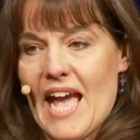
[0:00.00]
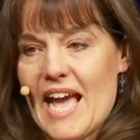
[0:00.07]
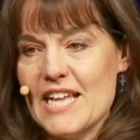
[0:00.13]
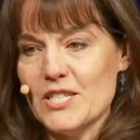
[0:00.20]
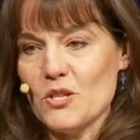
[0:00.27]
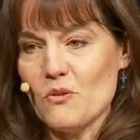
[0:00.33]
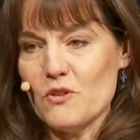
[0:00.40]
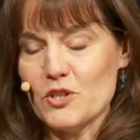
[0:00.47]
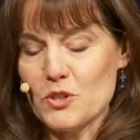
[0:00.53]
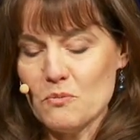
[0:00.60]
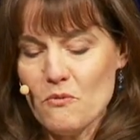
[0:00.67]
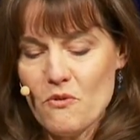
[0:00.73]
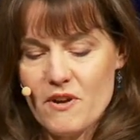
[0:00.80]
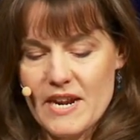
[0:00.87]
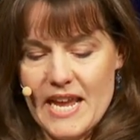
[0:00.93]
And so this
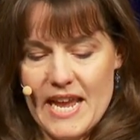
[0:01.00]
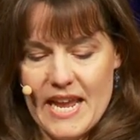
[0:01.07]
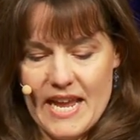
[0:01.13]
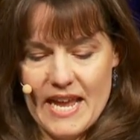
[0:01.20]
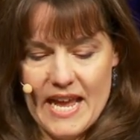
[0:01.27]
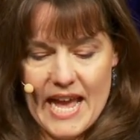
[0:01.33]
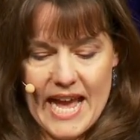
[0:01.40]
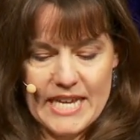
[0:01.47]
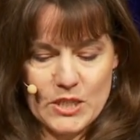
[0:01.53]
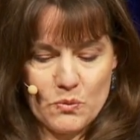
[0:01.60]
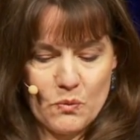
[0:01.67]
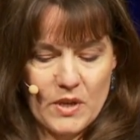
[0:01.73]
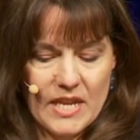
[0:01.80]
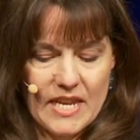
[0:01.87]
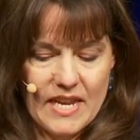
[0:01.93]
morning, as
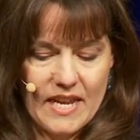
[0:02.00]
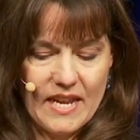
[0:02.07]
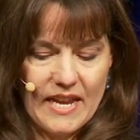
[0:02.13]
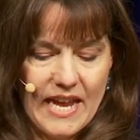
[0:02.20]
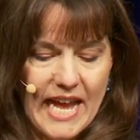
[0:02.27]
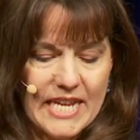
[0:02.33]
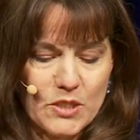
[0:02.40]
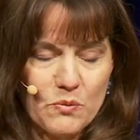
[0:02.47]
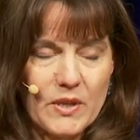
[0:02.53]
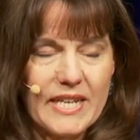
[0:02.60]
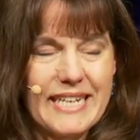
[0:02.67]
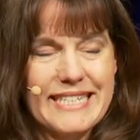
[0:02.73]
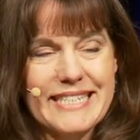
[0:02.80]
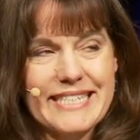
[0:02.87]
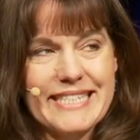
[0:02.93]
we as we
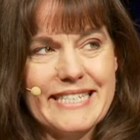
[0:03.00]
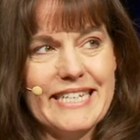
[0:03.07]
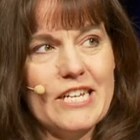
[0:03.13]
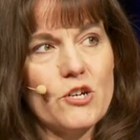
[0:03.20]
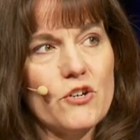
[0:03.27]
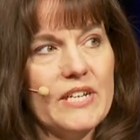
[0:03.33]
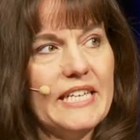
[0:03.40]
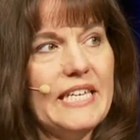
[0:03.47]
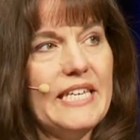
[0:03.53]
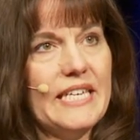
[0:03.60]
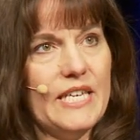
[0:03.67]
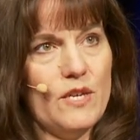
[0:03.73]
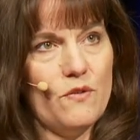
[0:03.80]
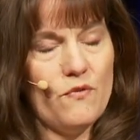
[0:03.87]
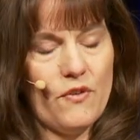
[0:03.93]
consider
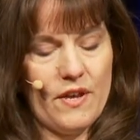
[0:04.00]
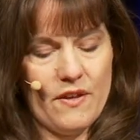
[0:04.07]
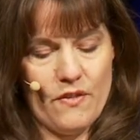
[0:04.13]
Eve,